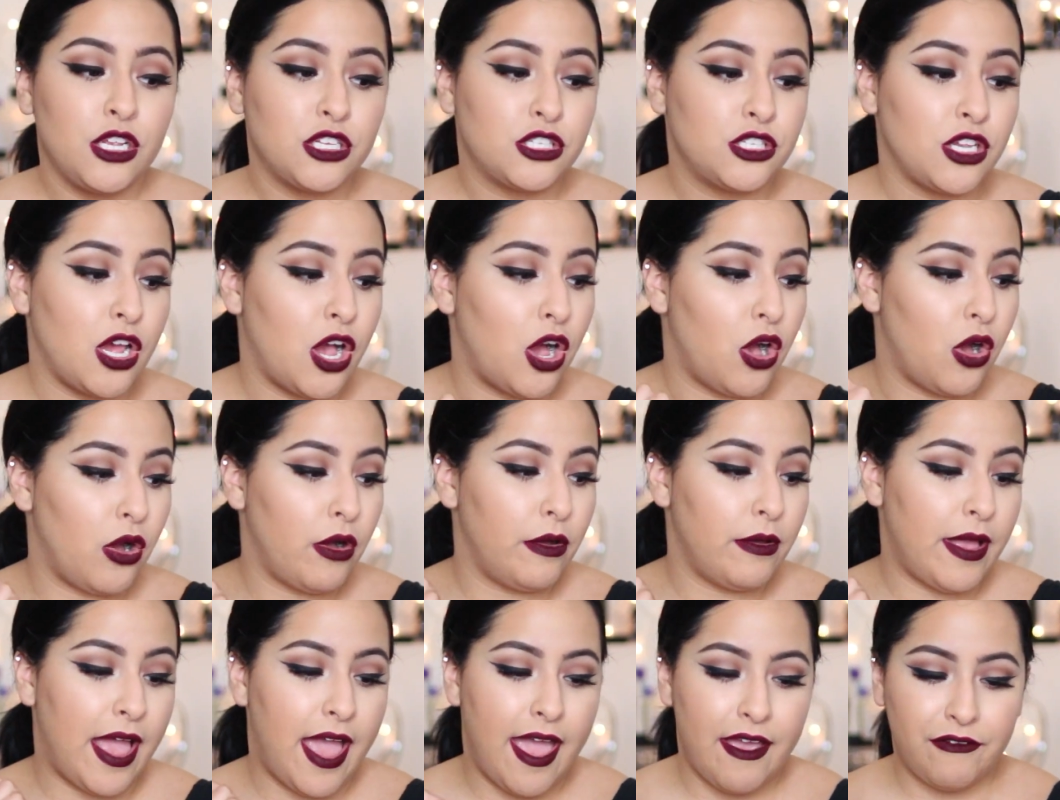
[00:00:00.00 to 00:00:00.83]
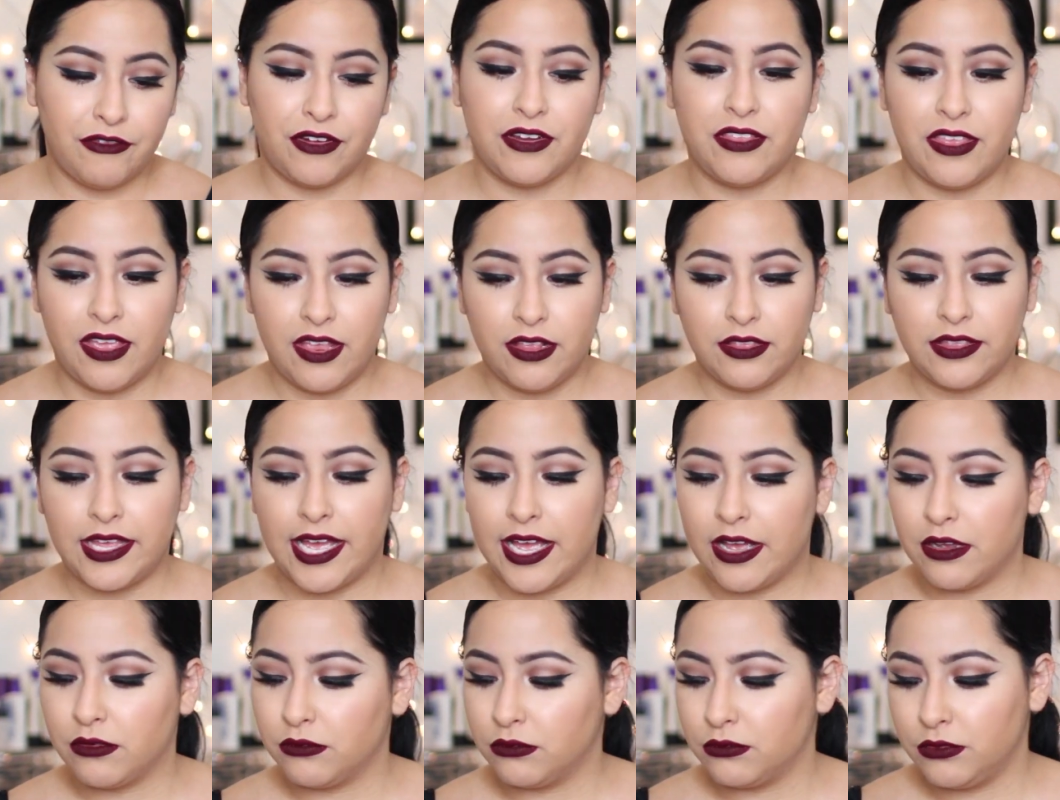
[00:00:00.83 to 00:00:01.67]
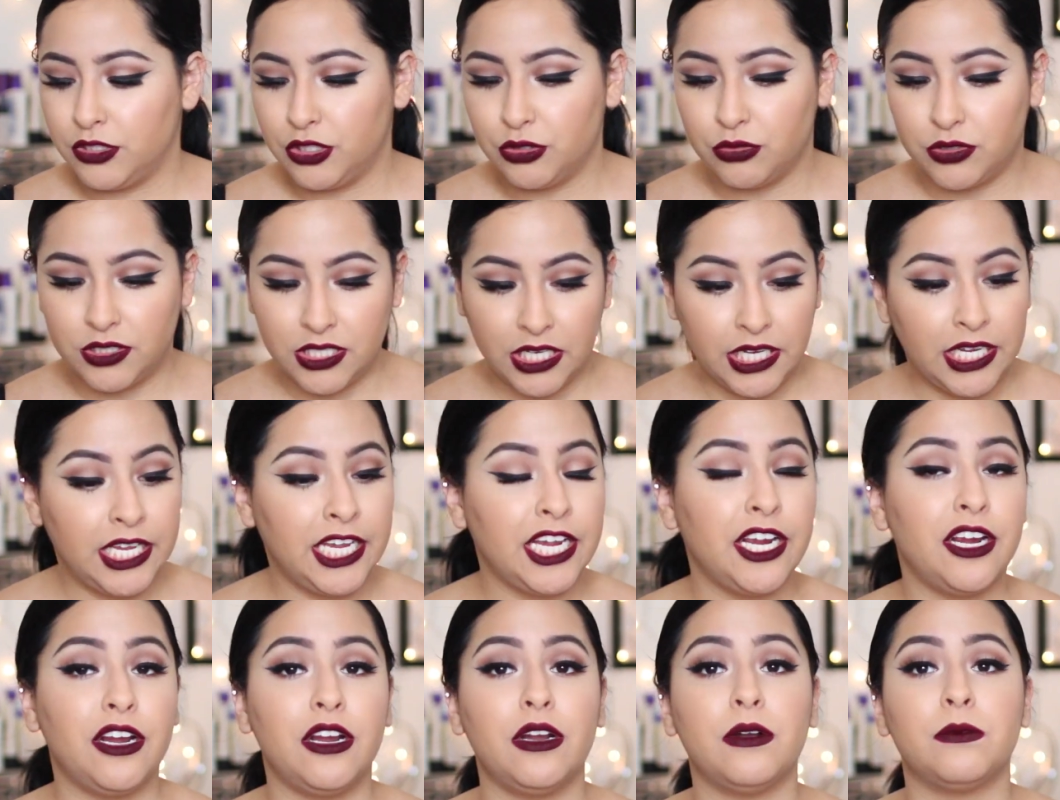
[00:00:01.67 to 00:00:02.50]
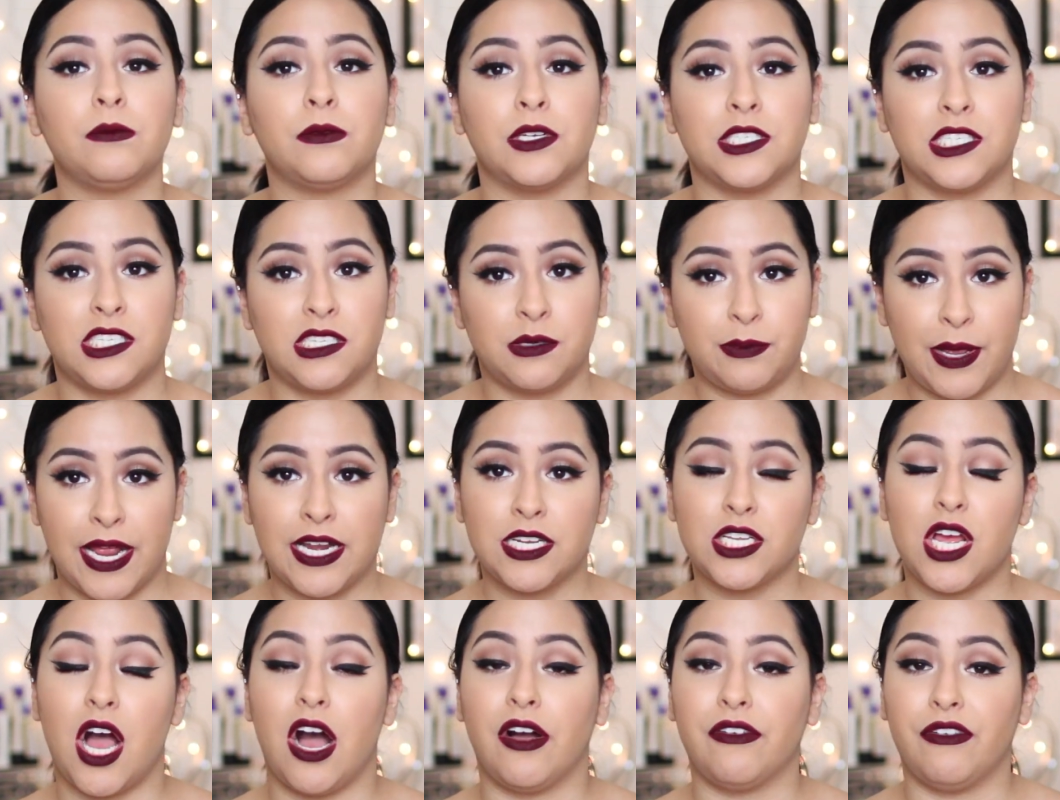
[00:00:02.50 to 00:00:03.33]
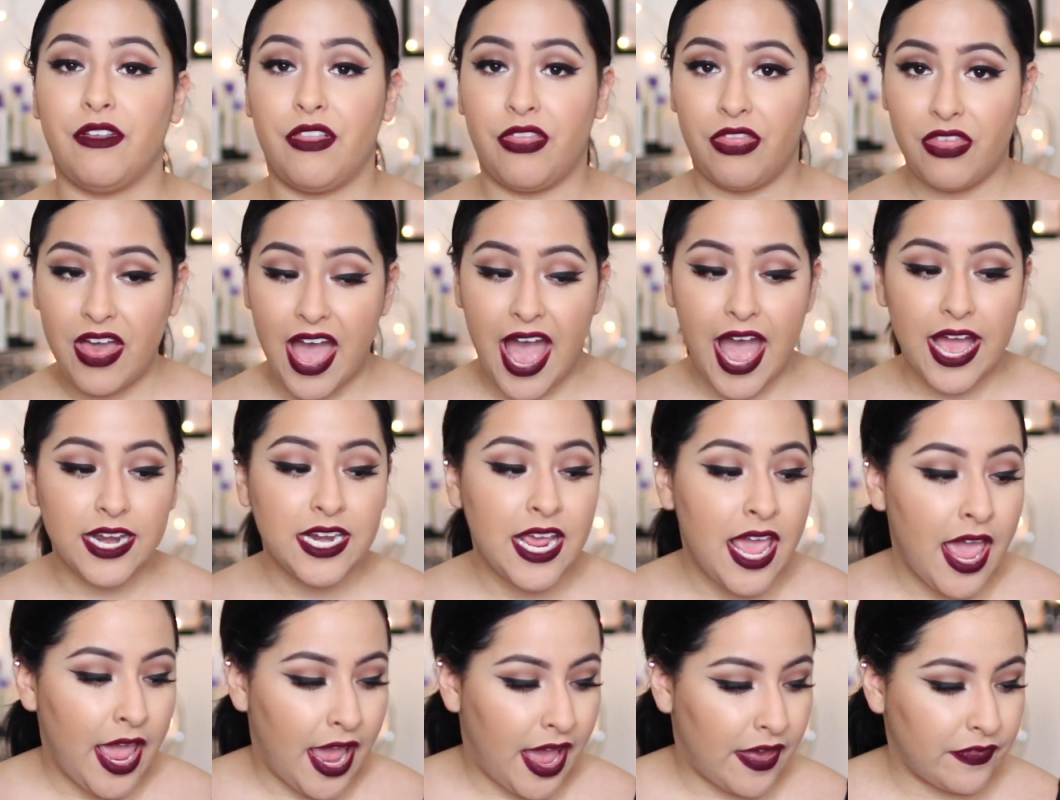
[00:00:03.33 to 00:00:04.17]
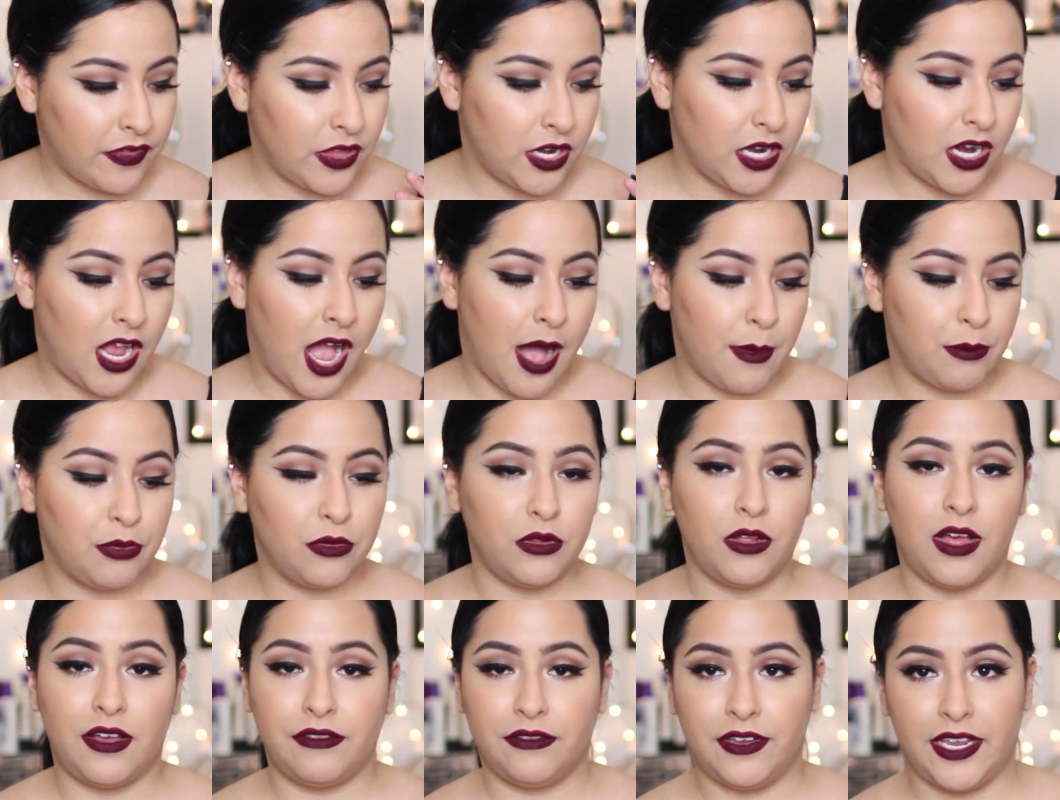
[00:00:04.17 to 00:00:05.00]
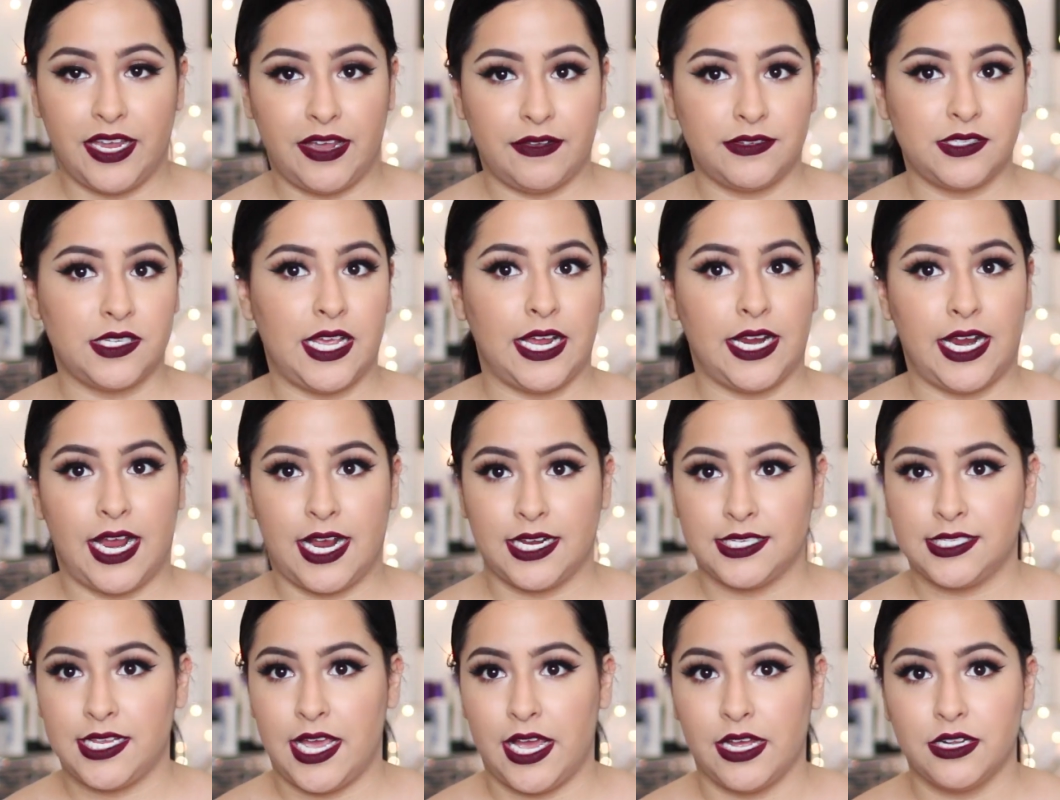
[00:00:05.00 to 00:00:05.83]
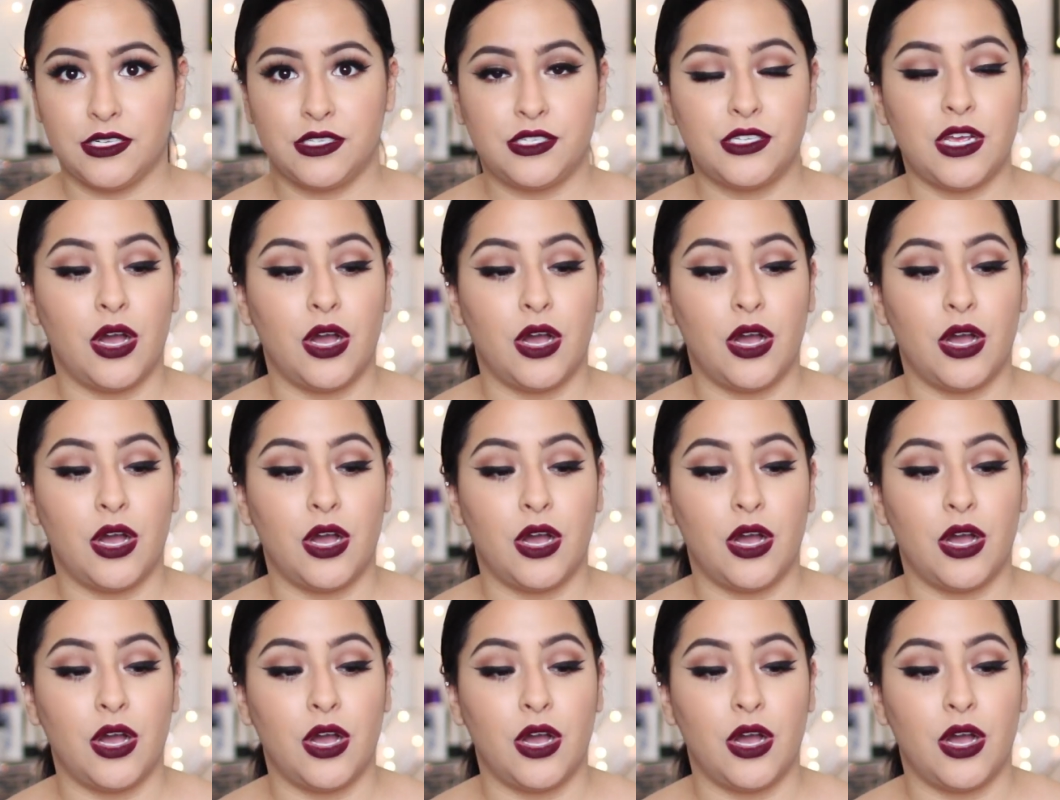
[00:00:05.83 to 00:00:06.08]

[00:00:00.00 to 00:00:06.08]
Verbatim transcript: So everything that you see here was spent off of that, and then a couple of gifts like I said.